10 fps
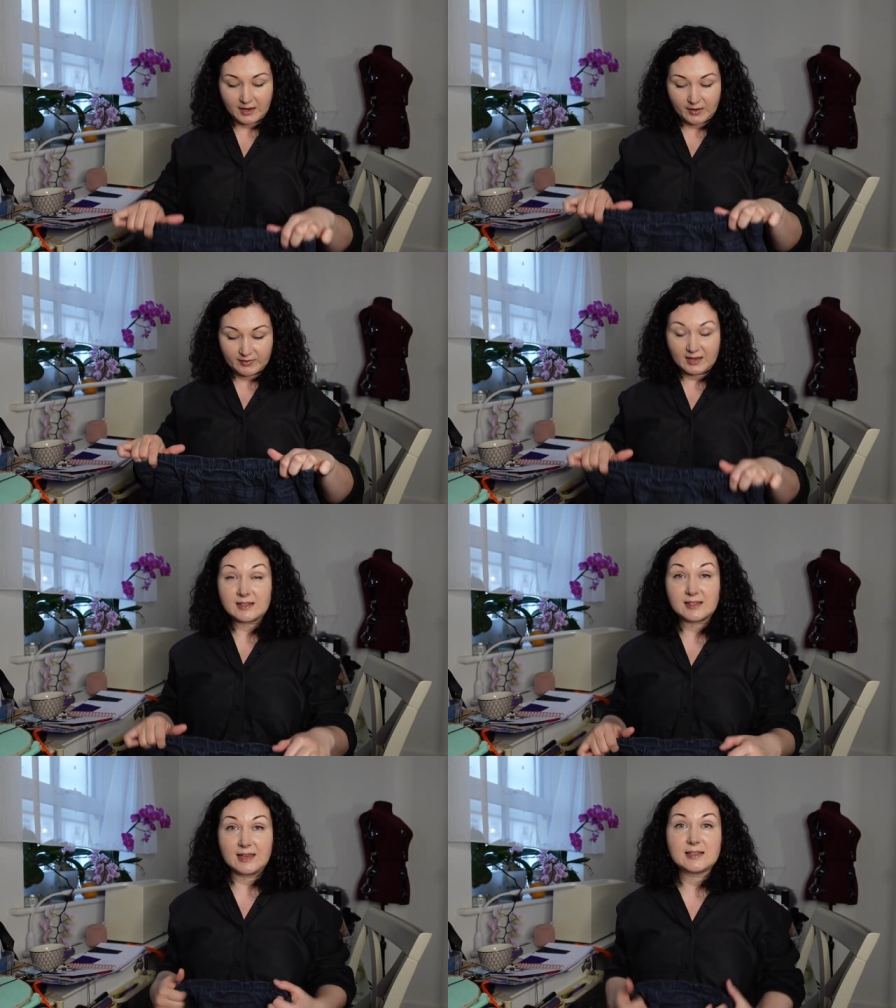if
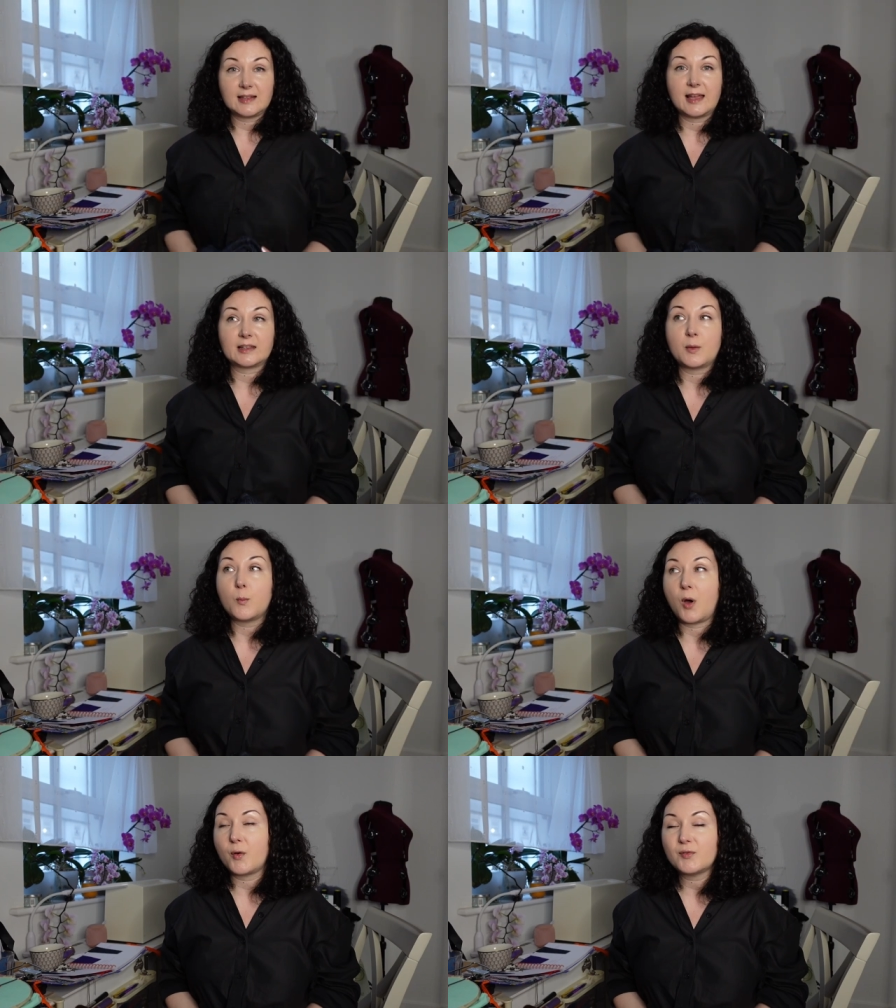is this like the
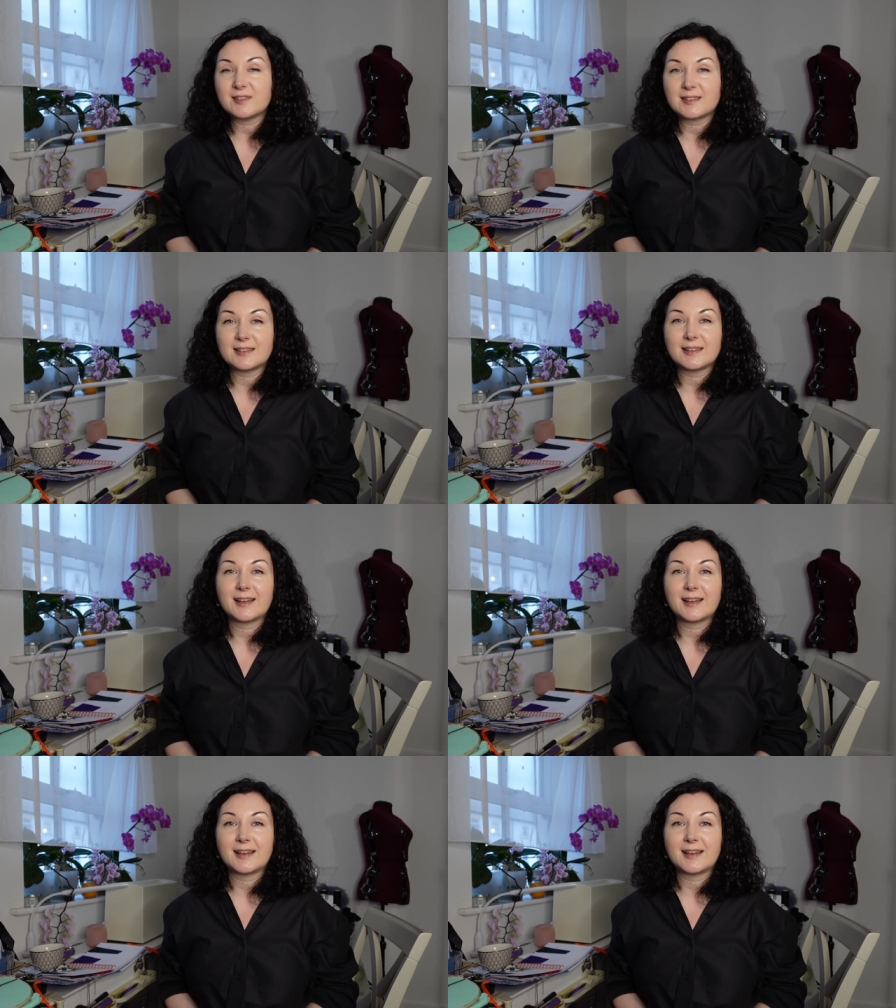most